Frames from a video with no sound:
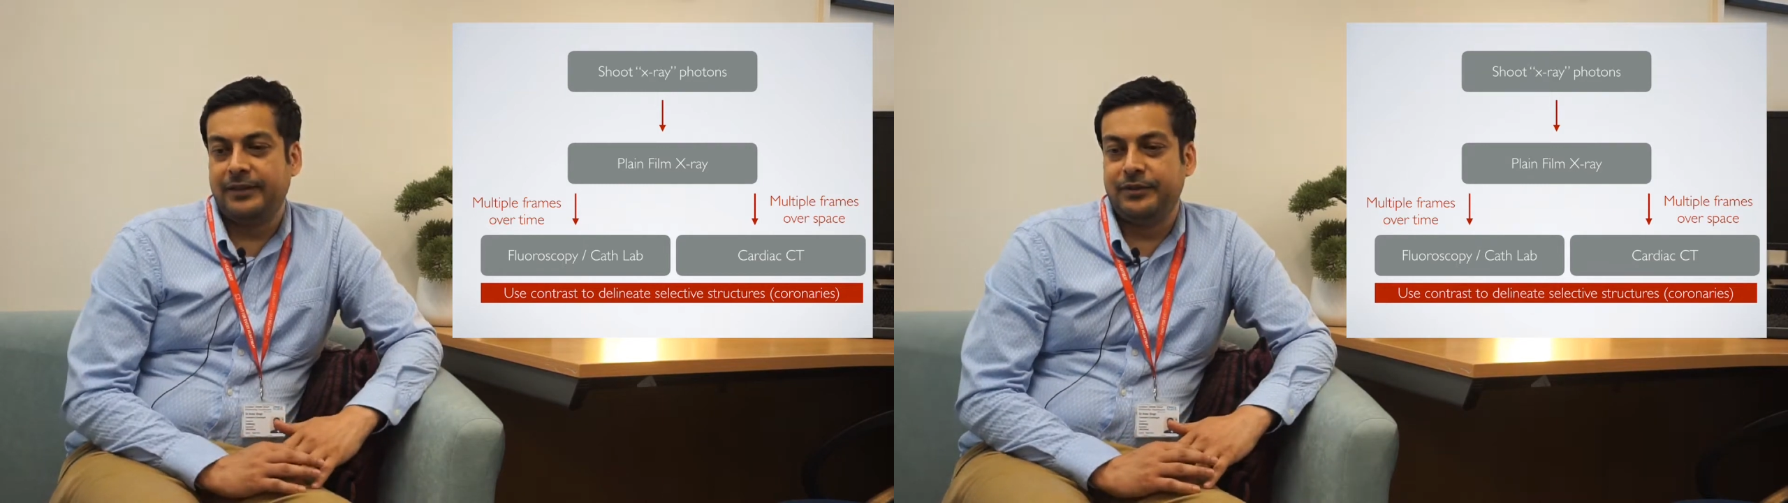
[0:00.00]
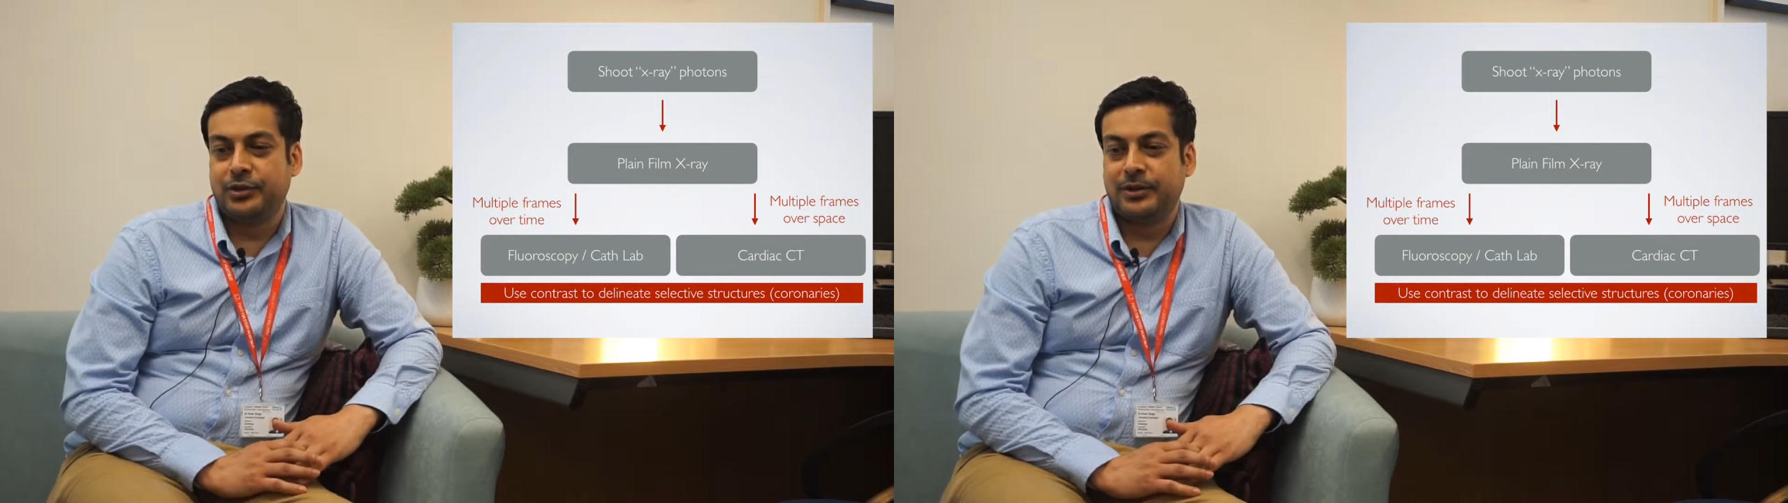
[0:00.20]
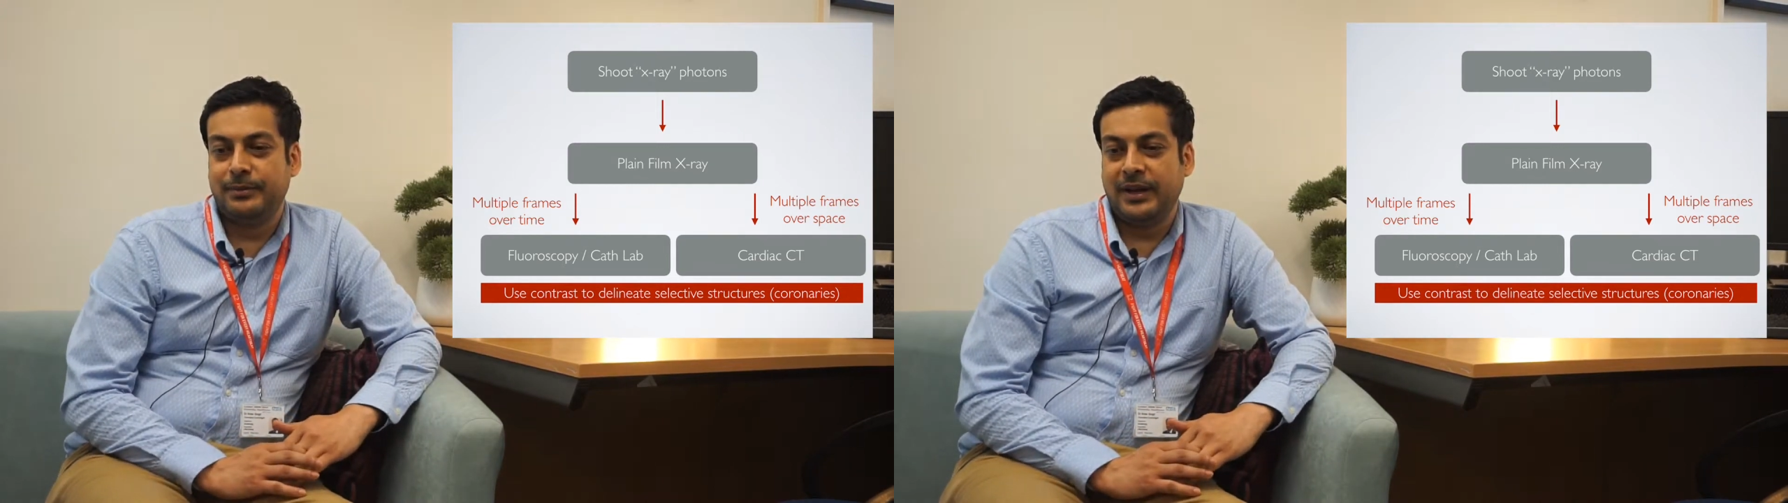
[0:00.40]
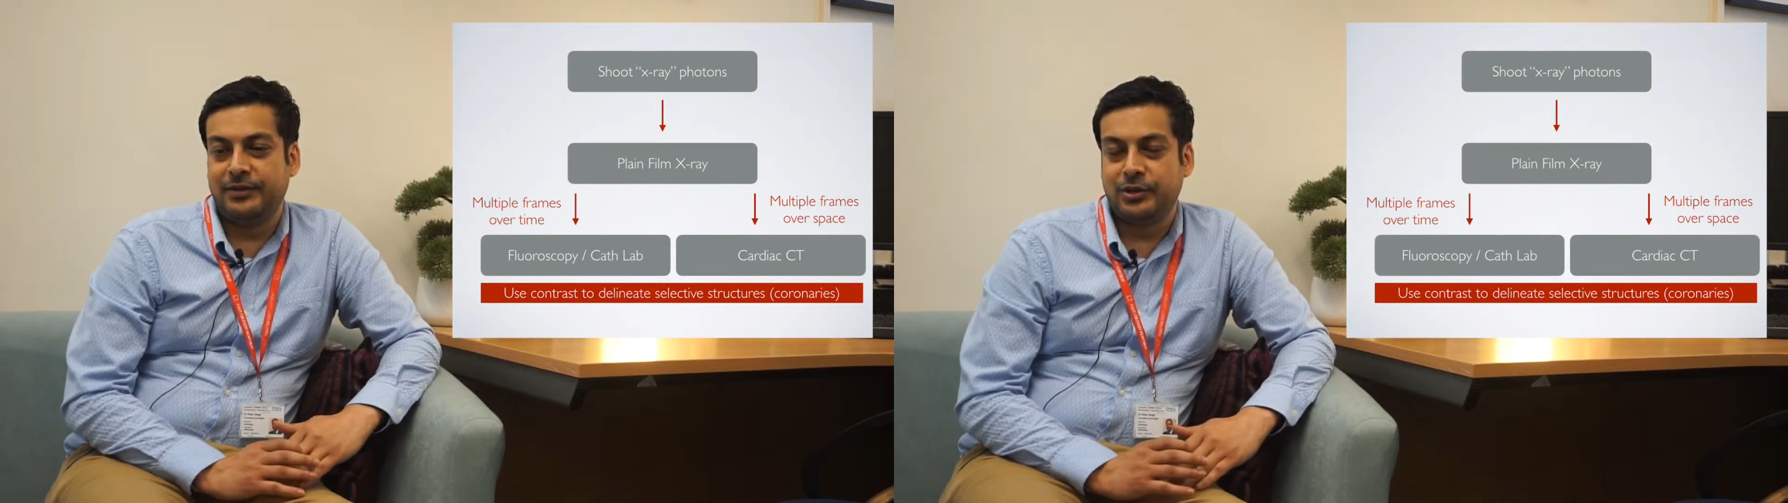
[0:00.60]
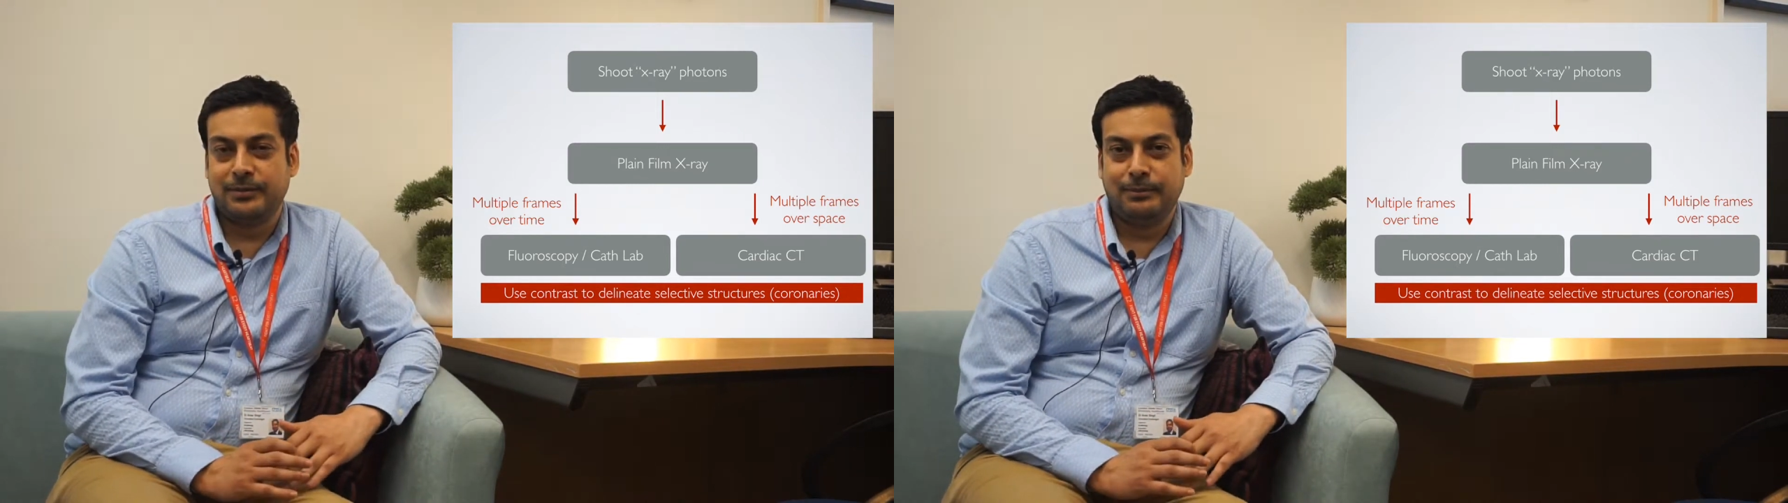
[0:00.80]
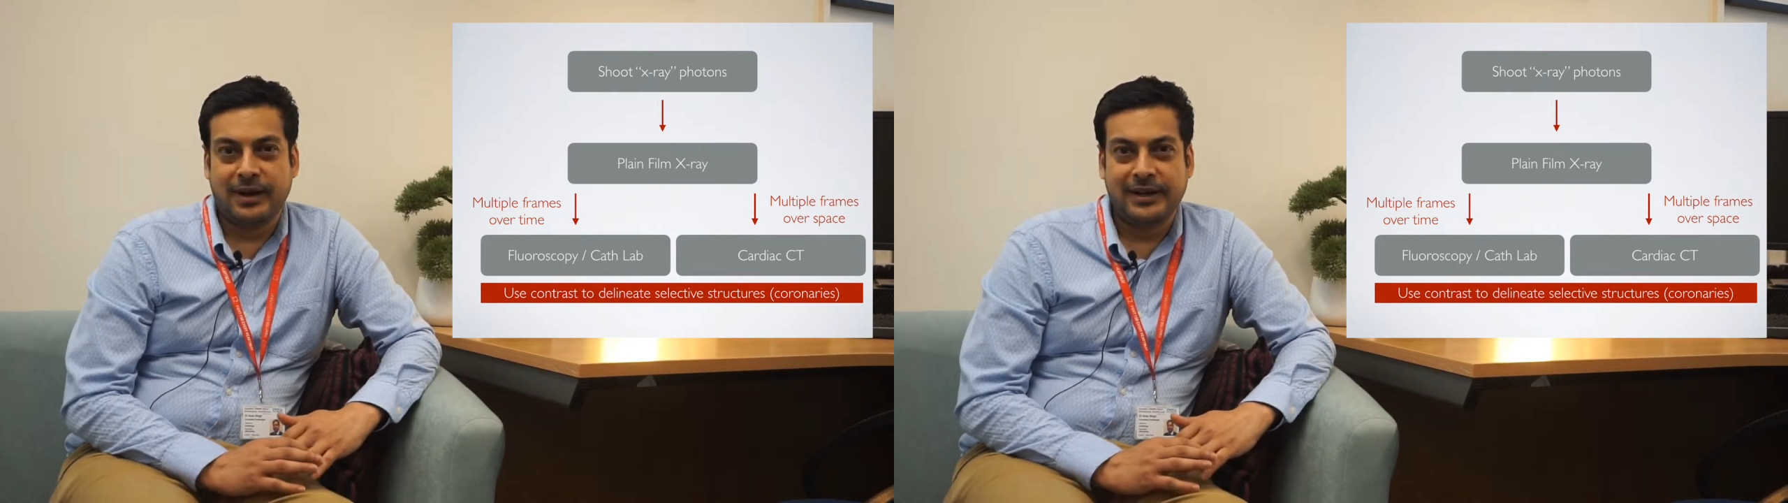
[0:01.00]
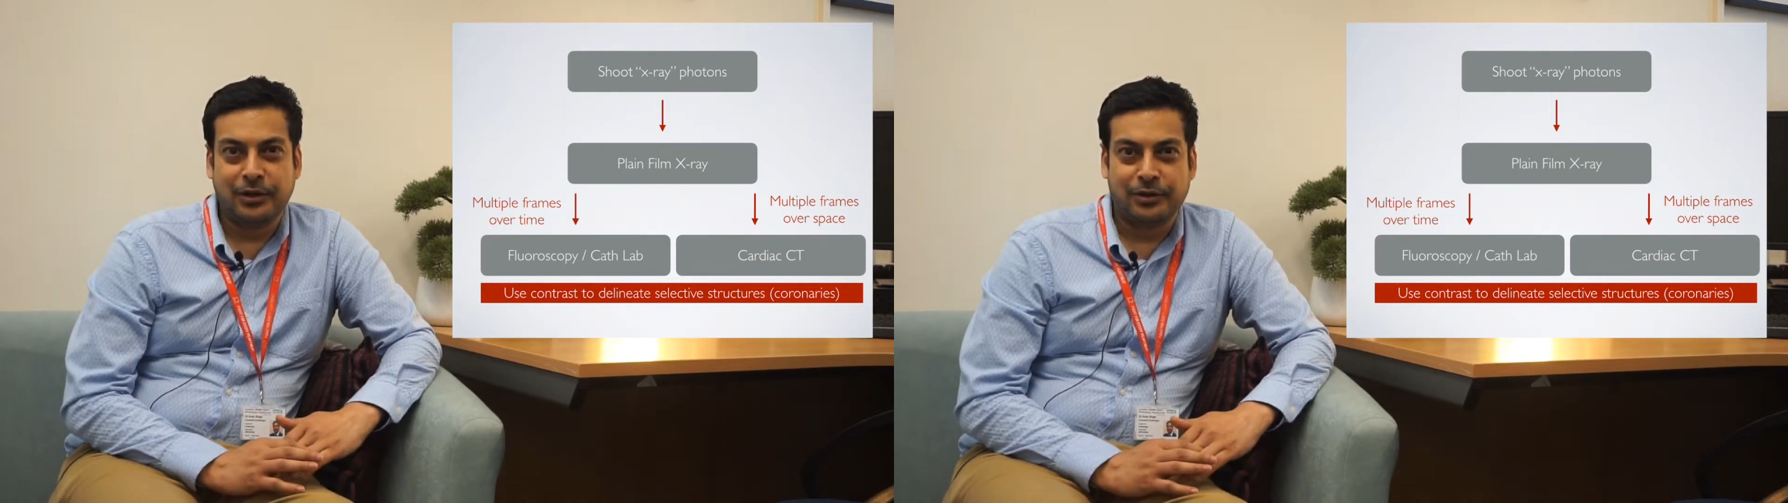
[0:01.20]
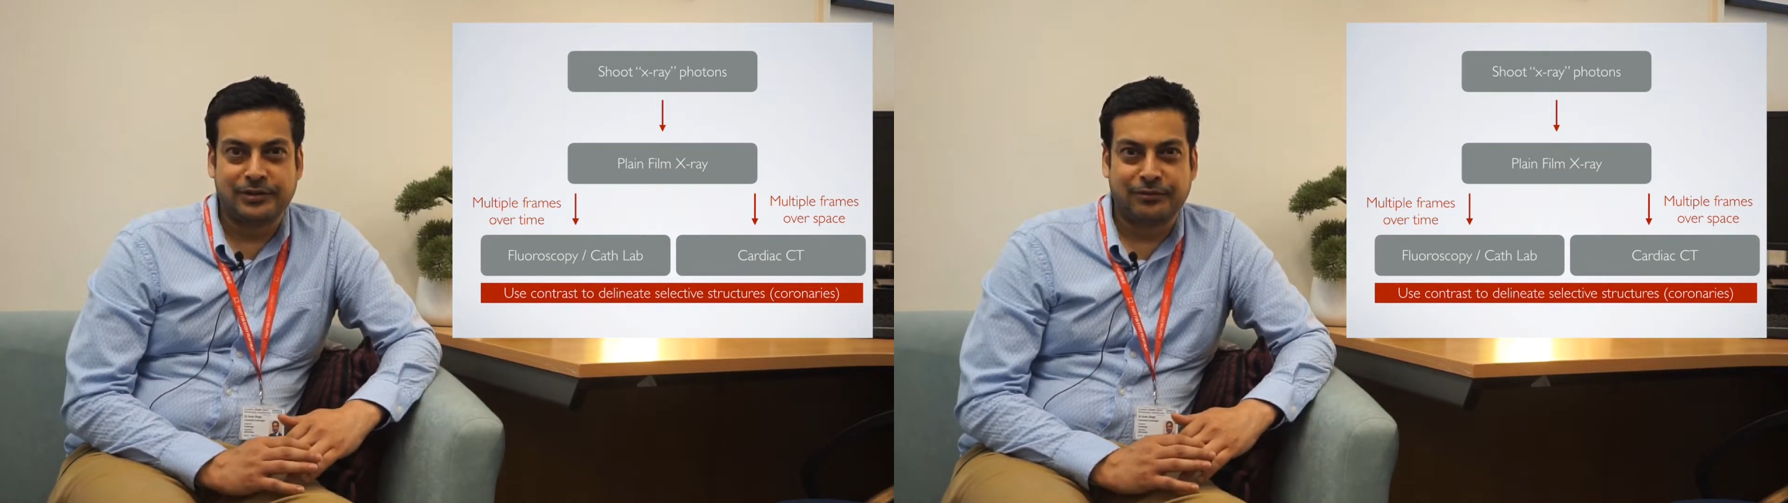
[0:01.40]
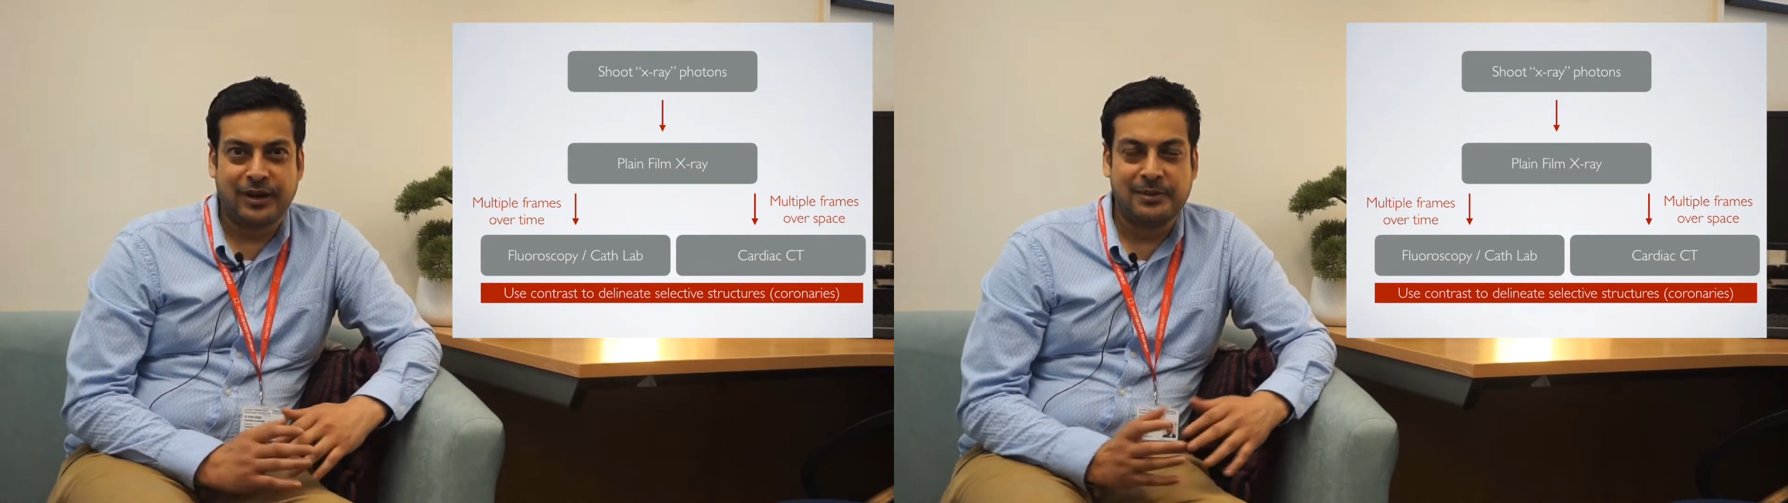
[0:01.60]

And if you combine lots of